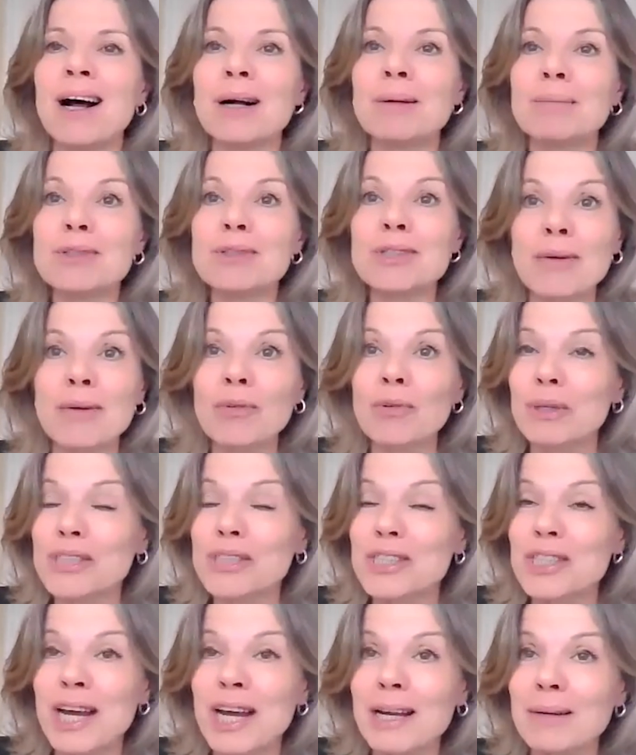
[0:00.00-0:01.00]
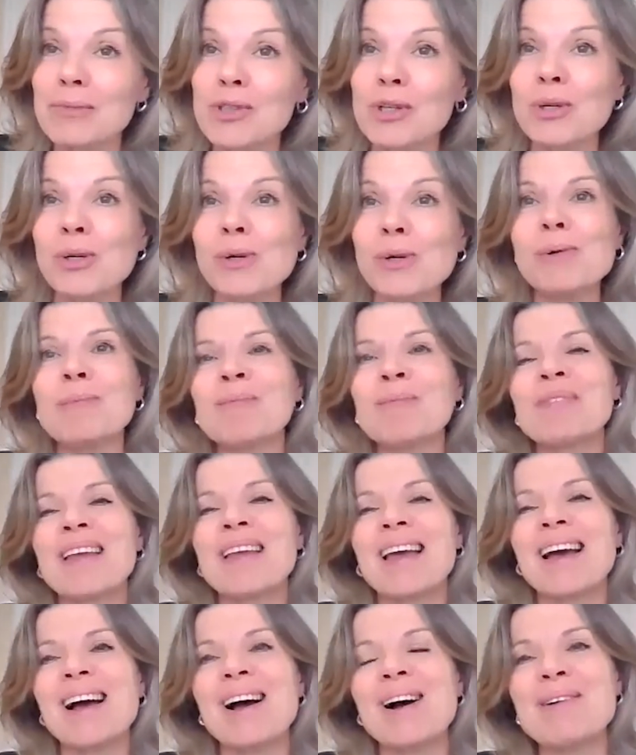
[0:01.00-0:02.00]
some of which came true,
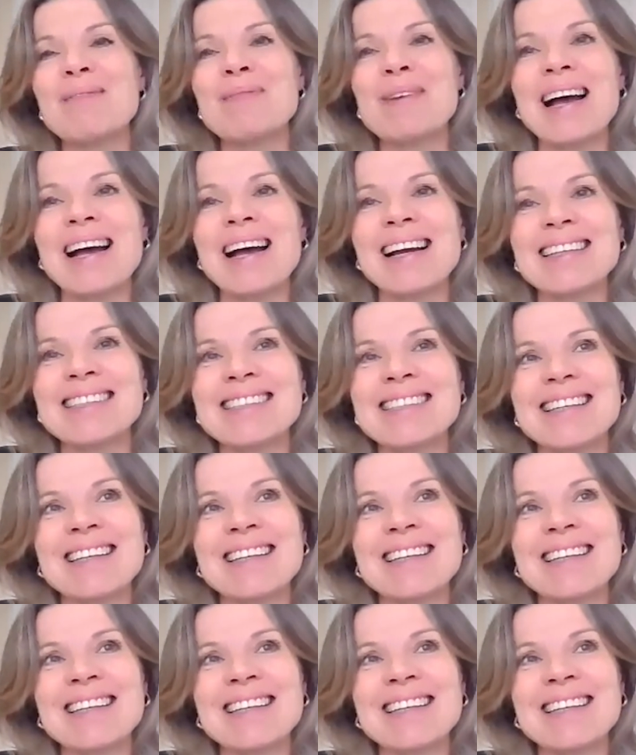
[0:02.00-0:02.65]
and